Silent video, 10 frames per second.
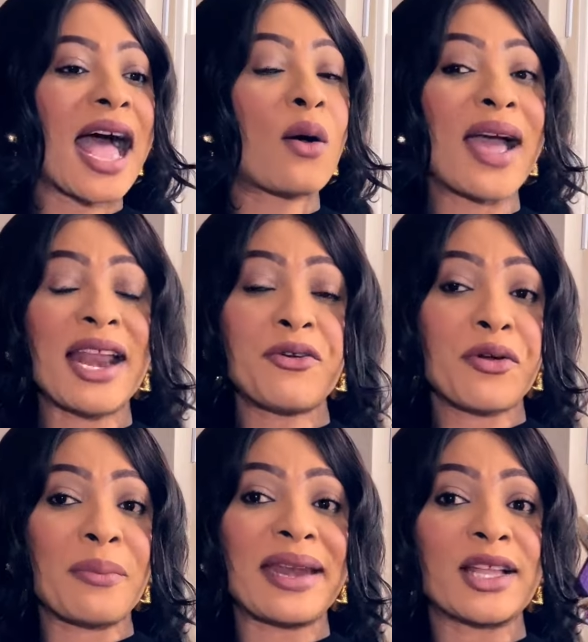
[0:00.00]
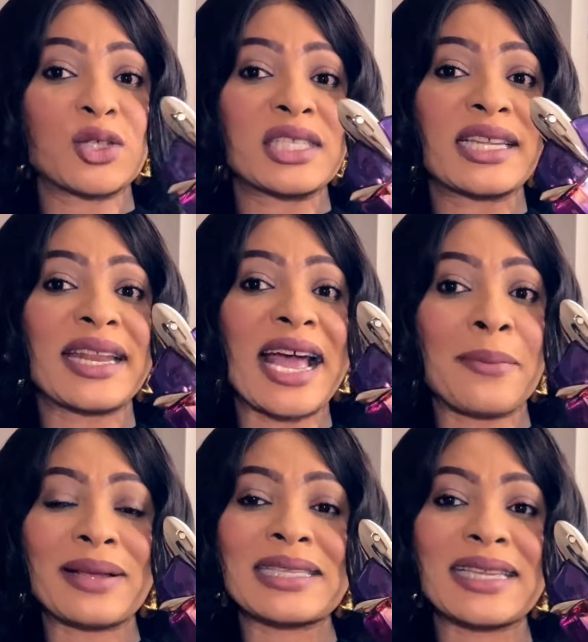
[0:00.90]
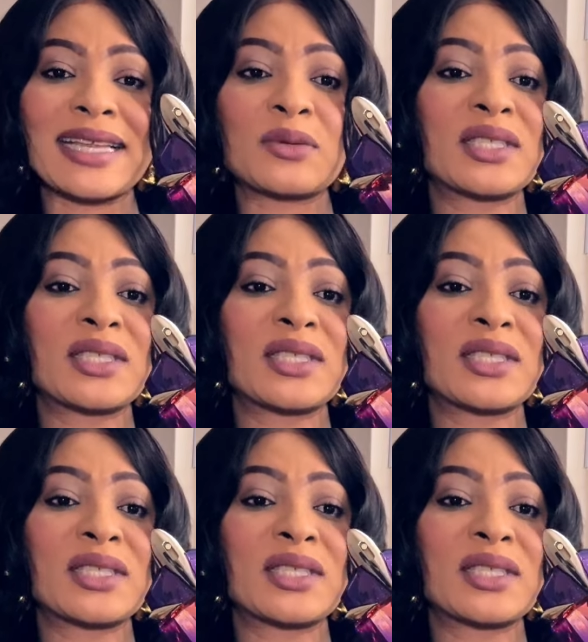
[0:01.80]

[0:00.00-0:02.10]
I would highly recommend that you check the hypersense,